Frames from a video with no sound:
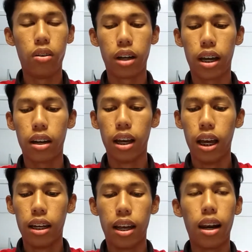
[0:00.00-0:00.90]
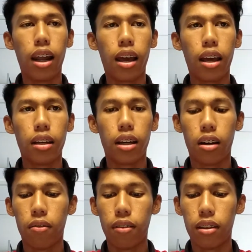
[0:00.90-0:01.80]
at their length,
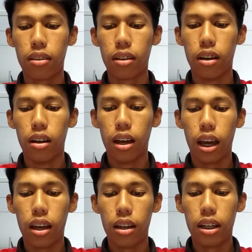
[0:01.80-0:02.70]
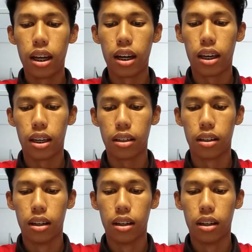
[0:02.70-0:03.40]
their width, and their height.